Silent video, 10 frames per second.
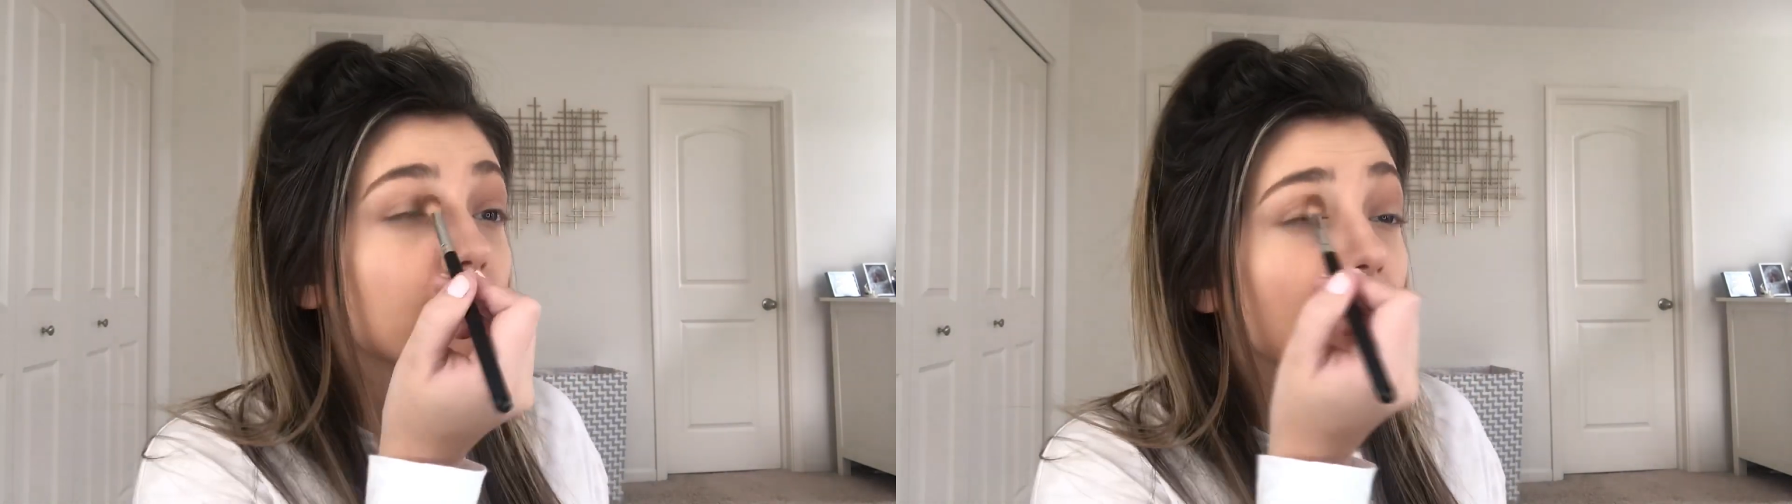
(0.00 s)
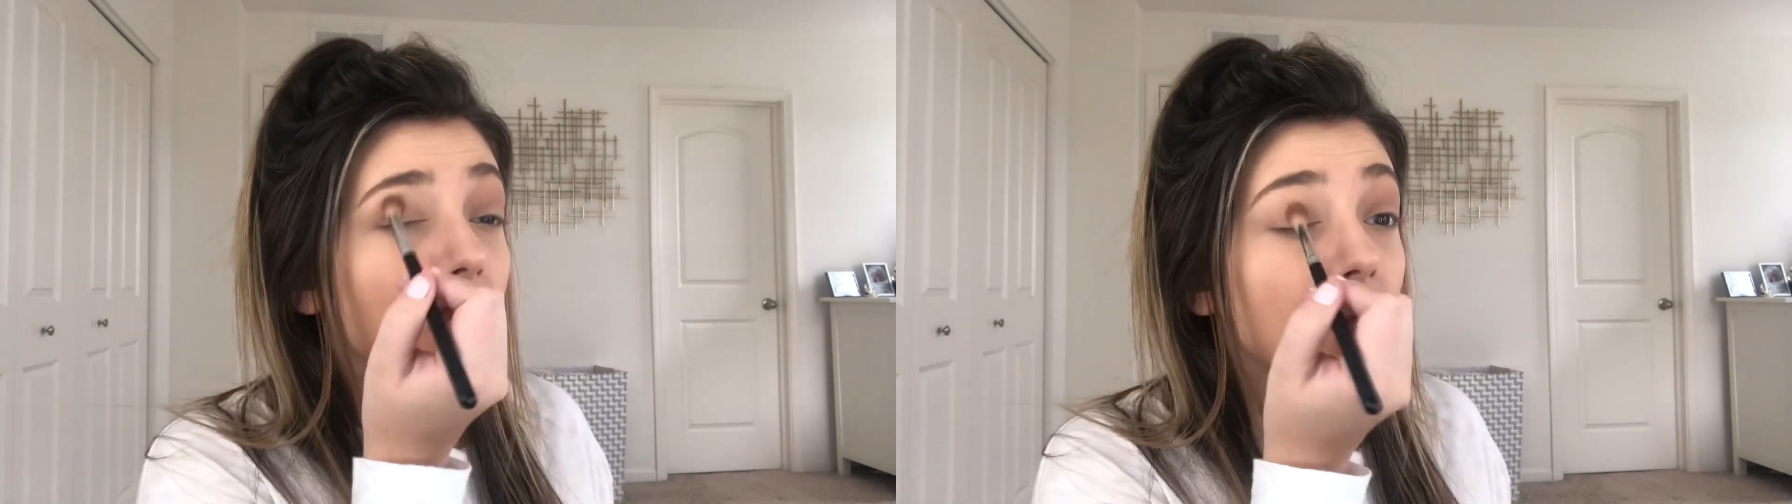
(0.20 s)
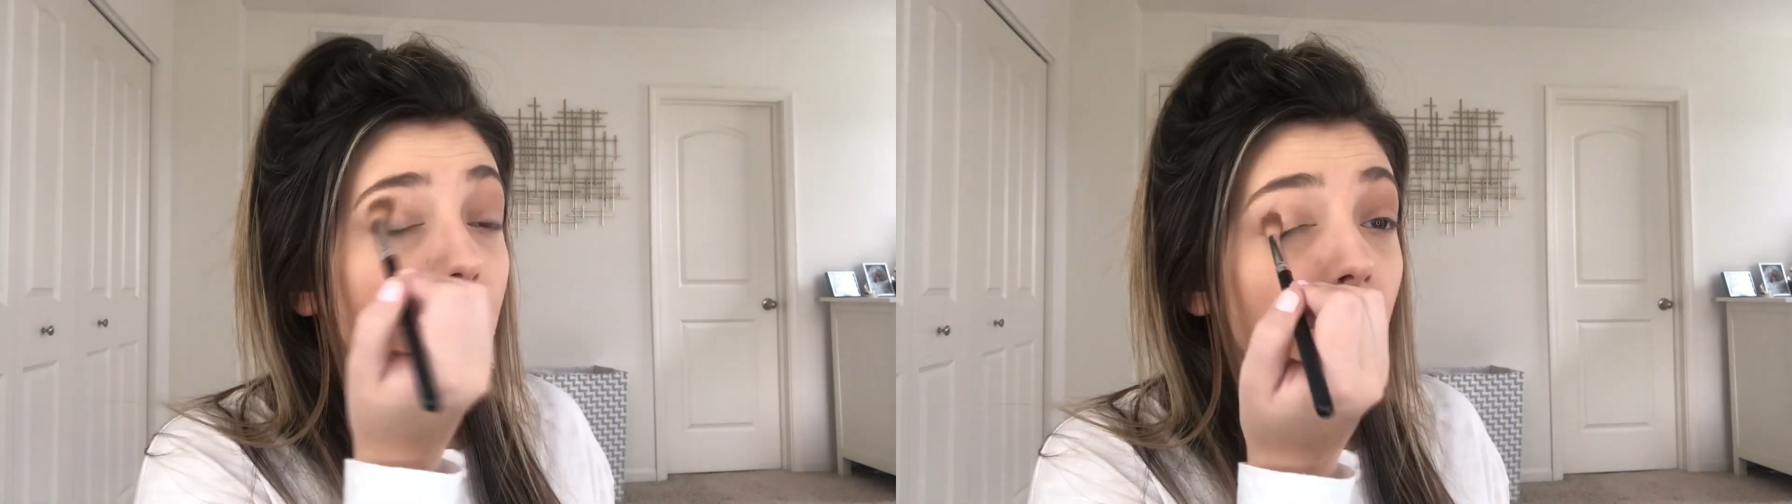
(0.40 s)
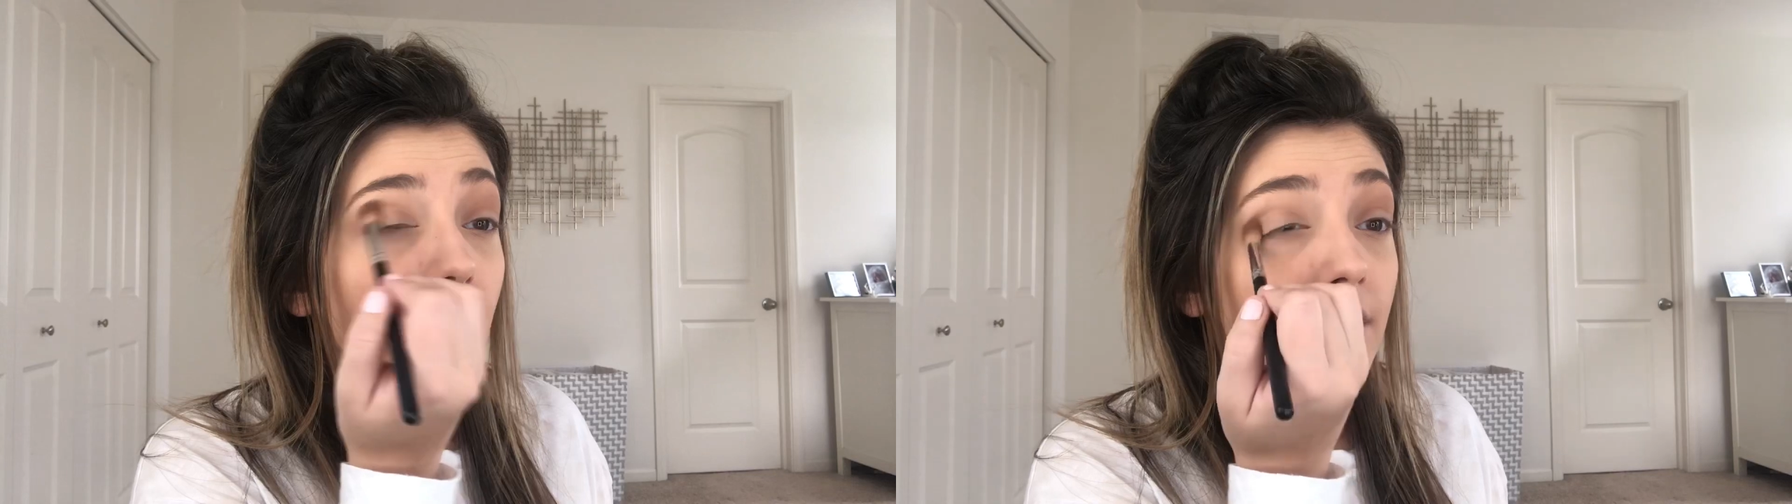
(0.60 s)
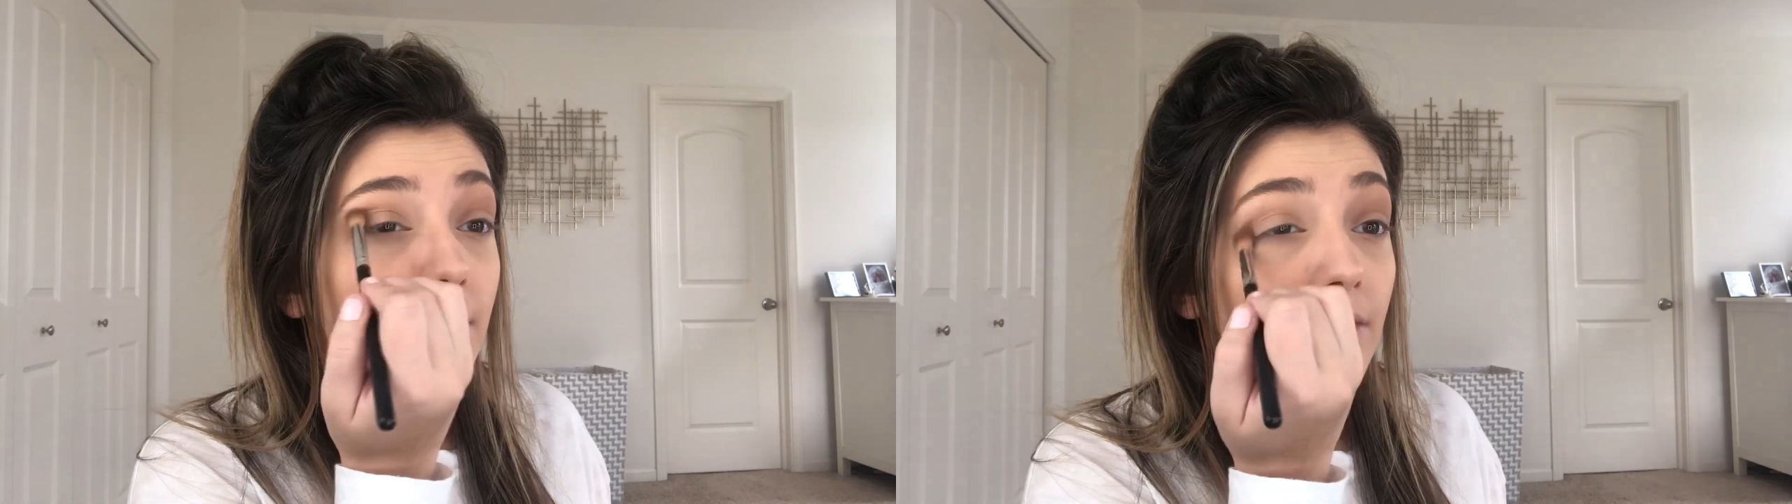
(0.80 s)
And I'm
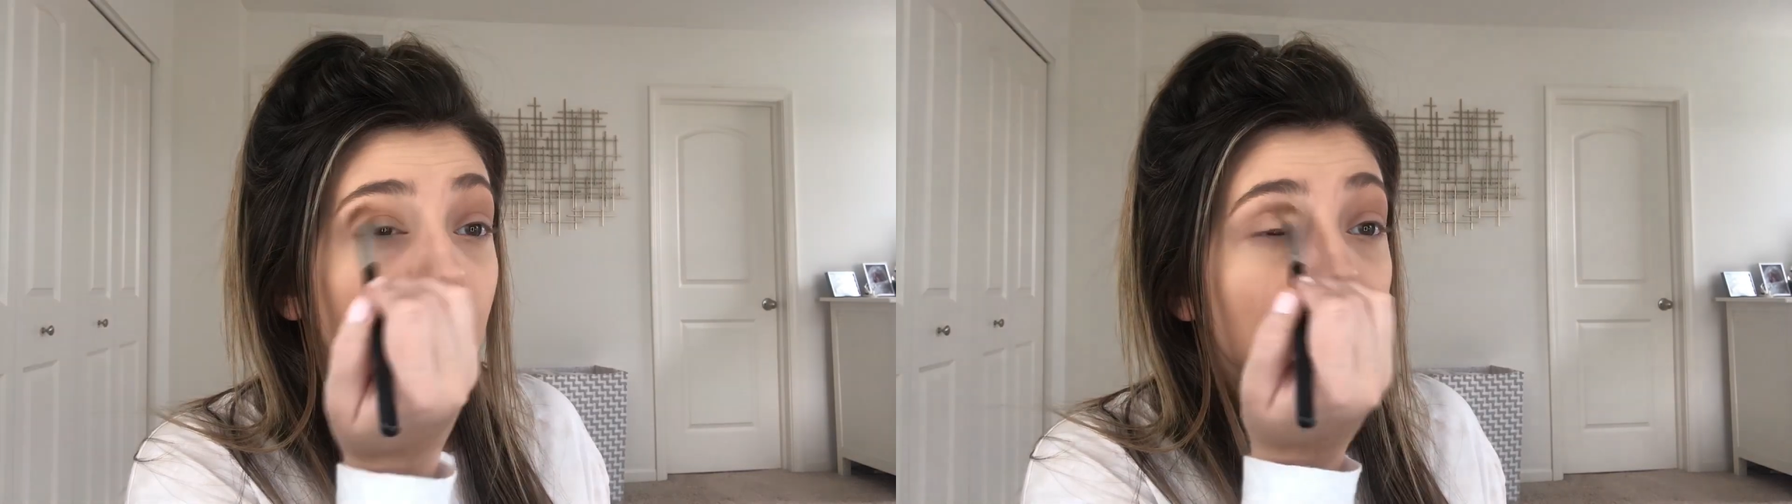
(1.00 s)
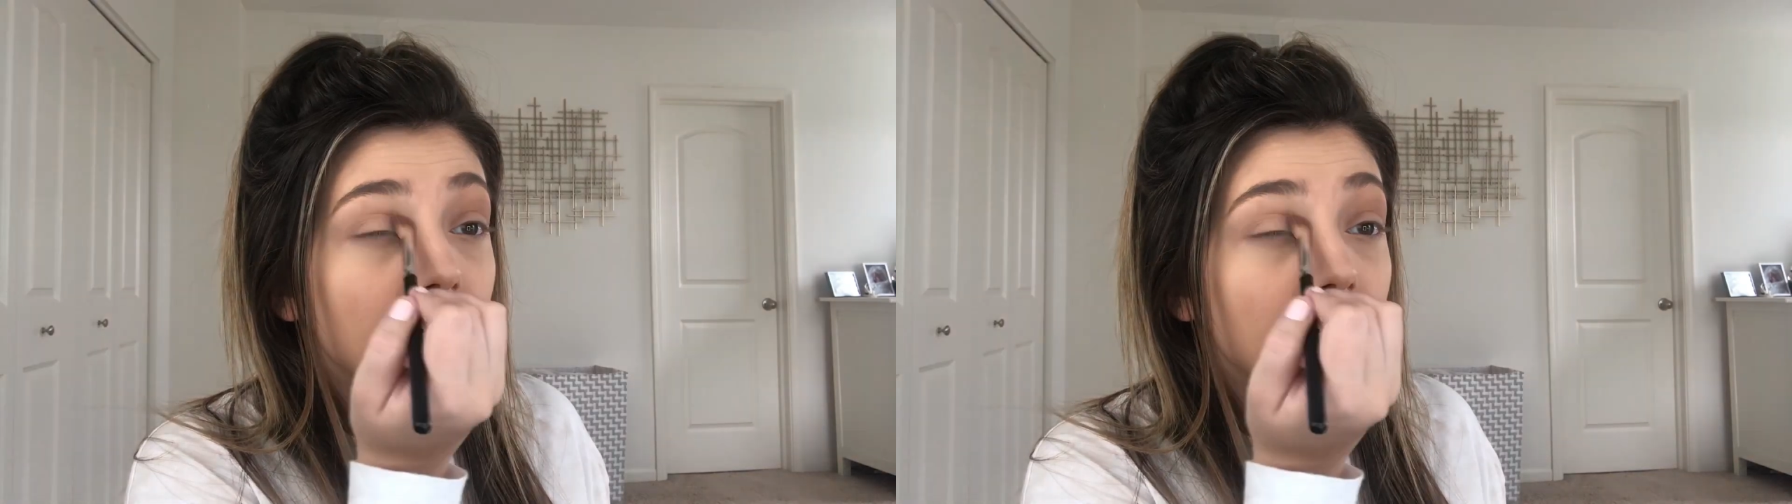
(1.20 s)
going to,